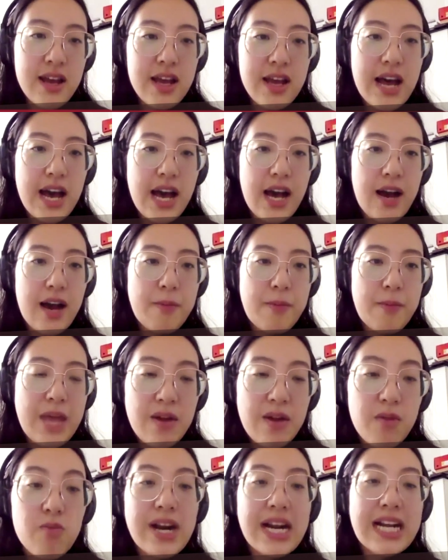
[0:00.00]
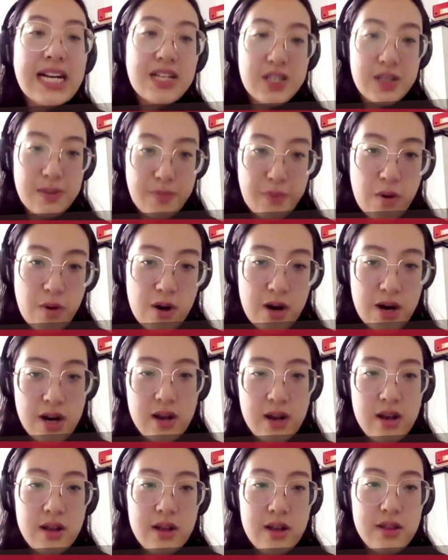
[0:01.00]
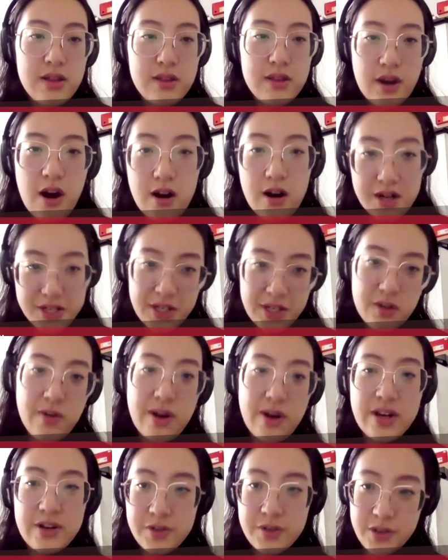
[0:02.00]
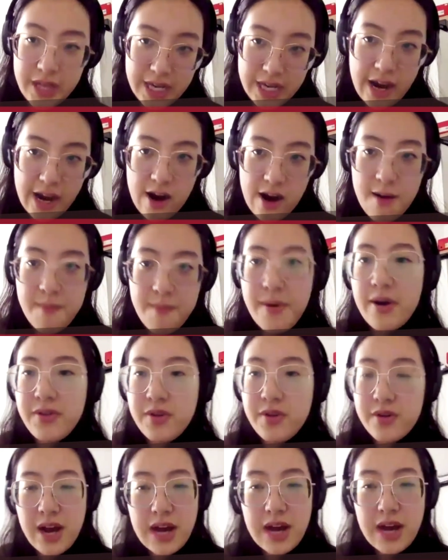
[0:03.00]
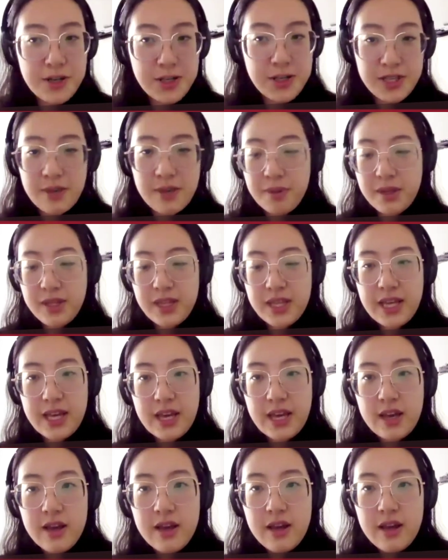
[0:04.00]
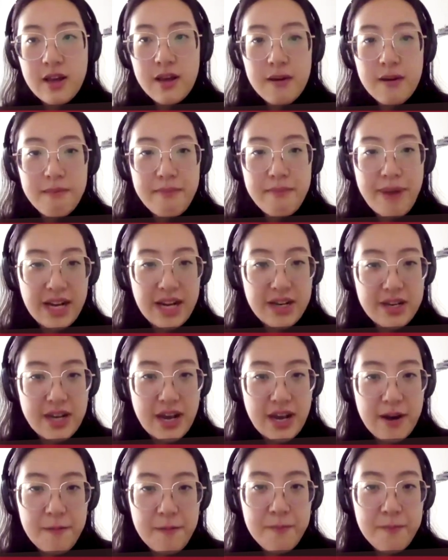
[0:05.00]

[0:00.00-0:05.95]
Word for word: um, and ready to support the artists and creators who they care about. They're not just completely backing down.